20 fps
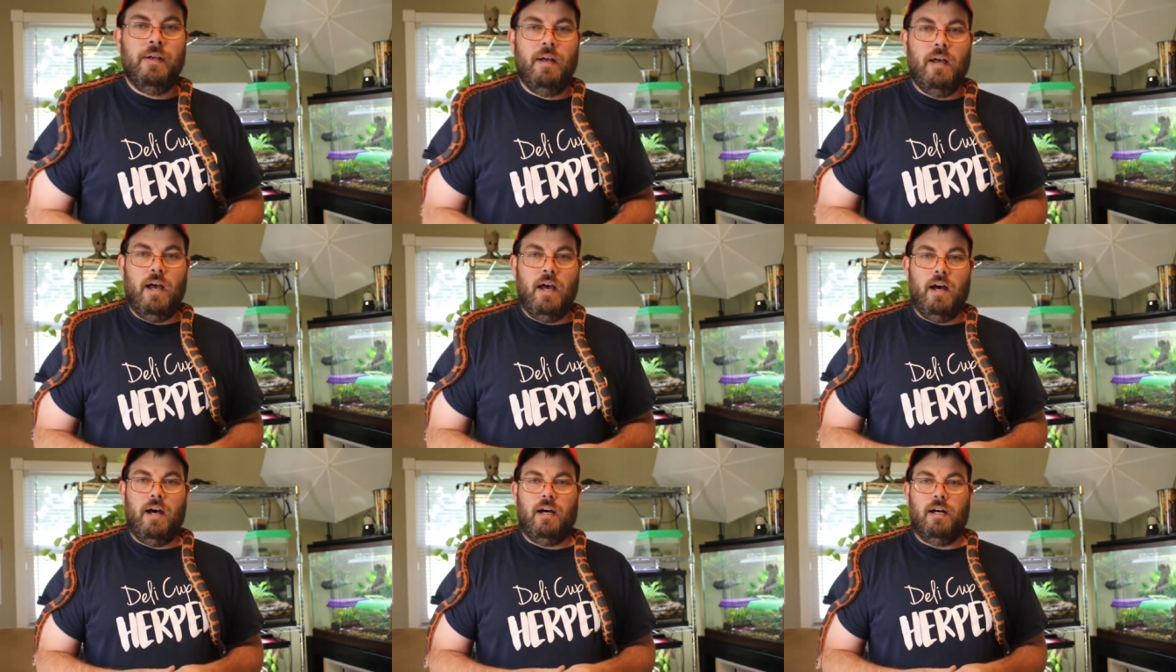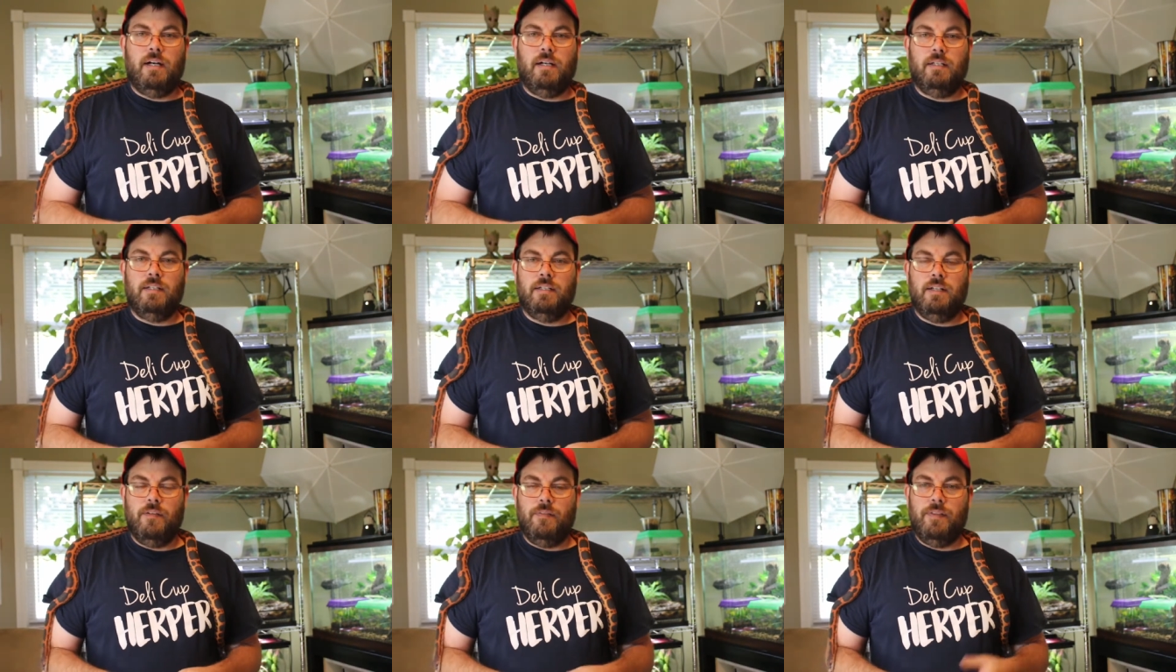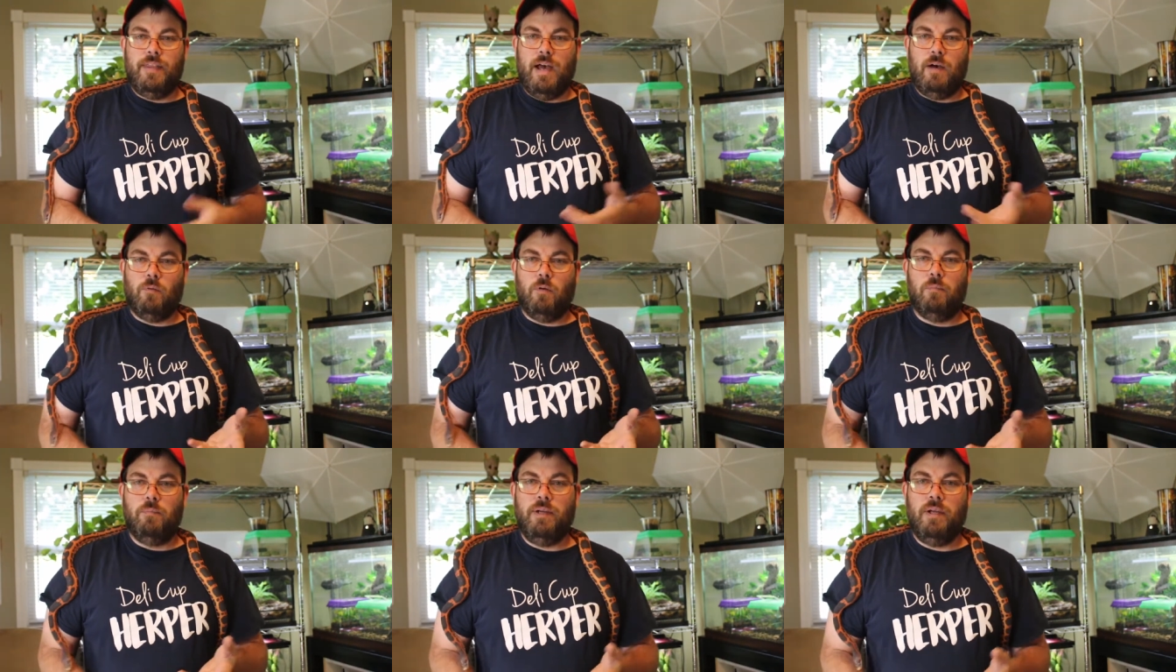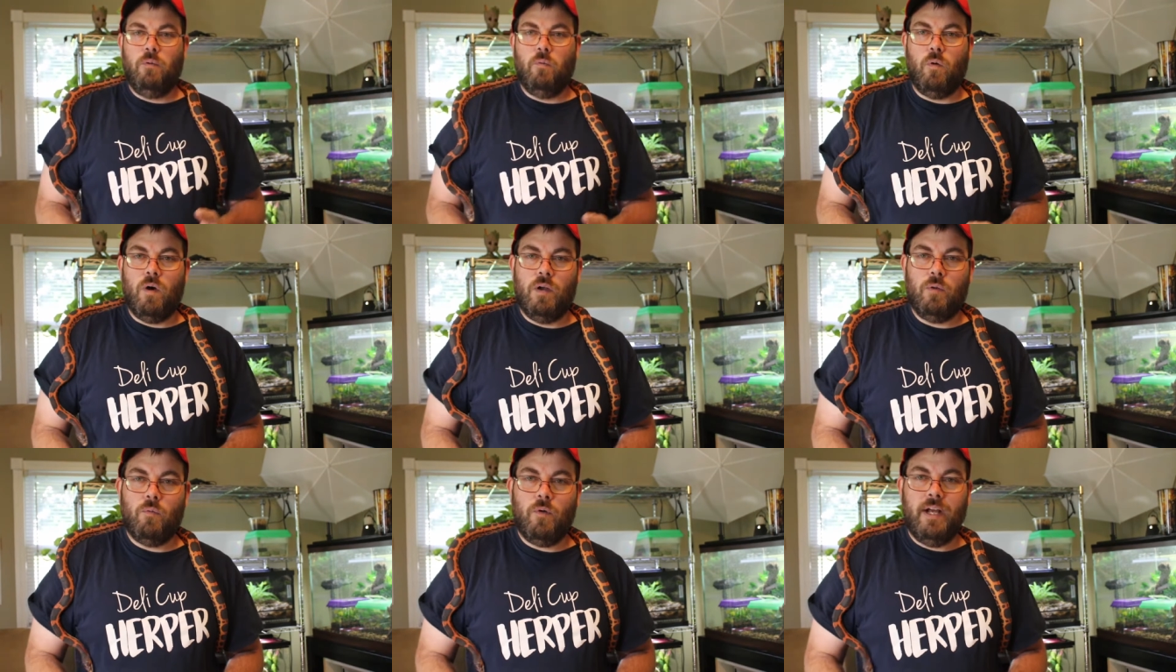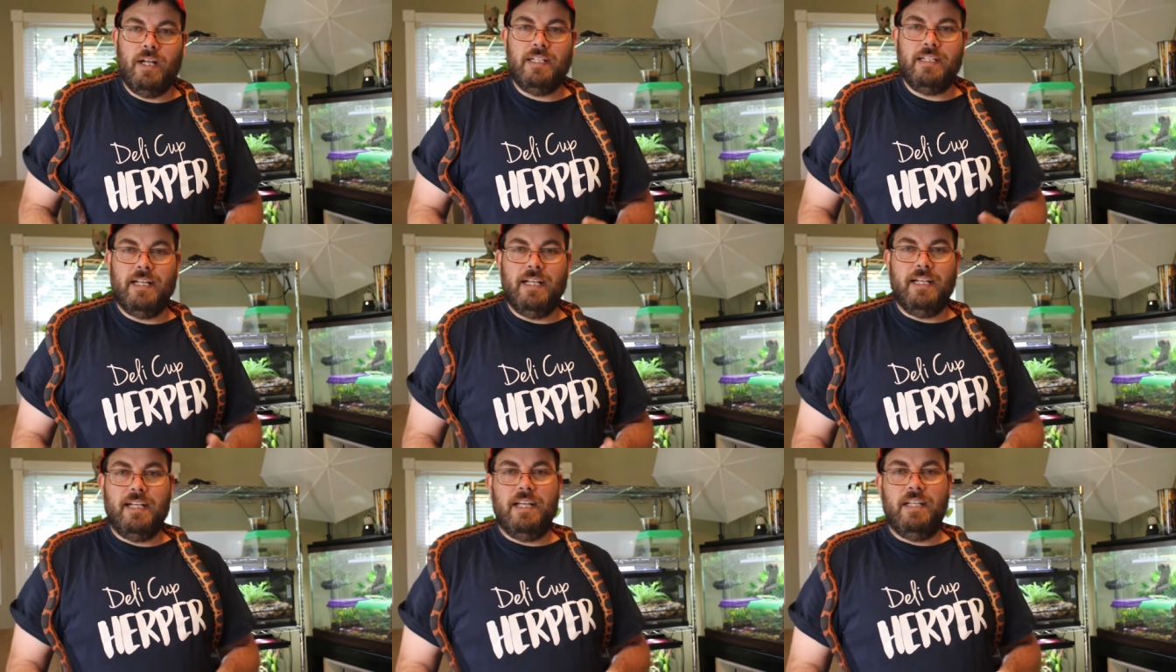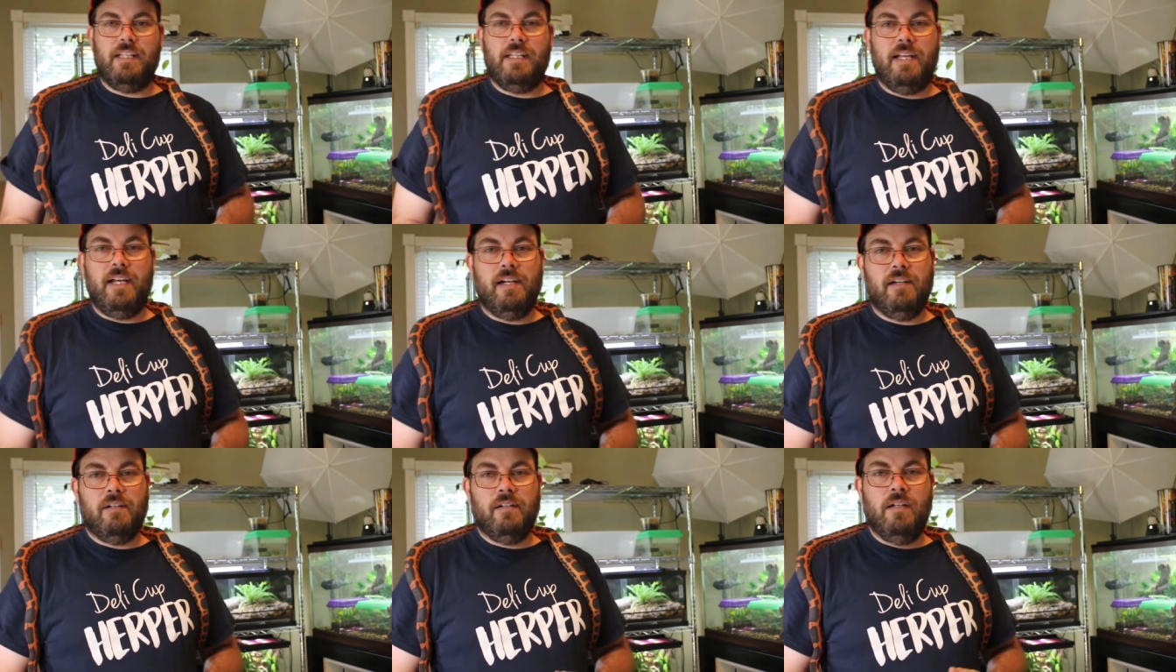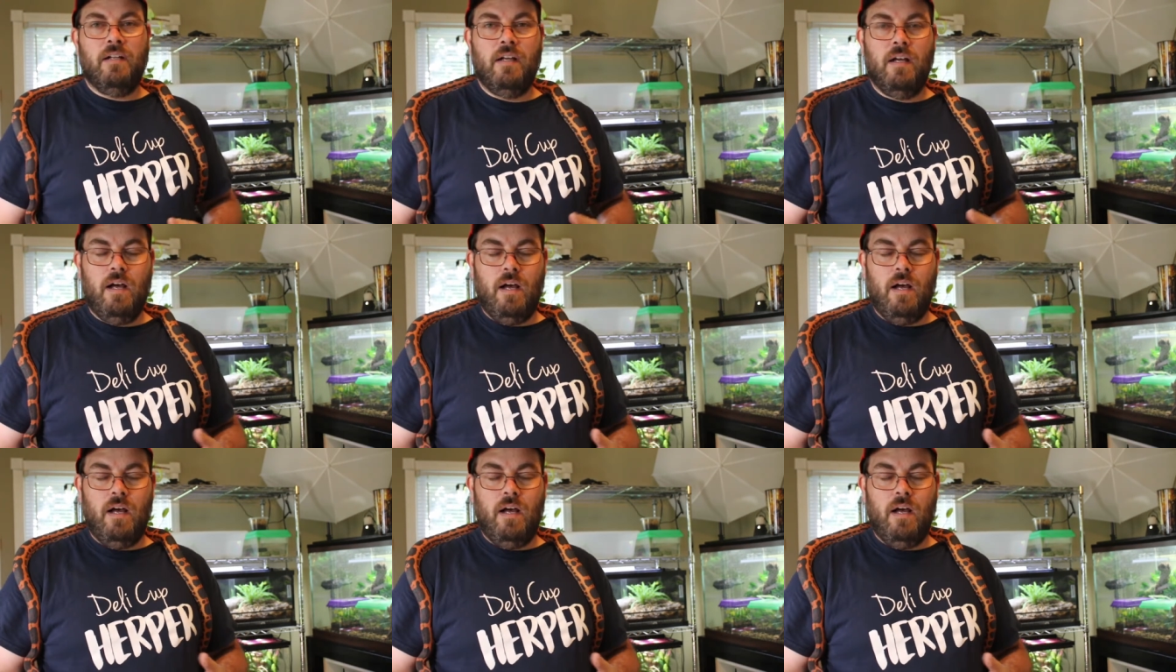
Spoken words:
That will be one way to get there.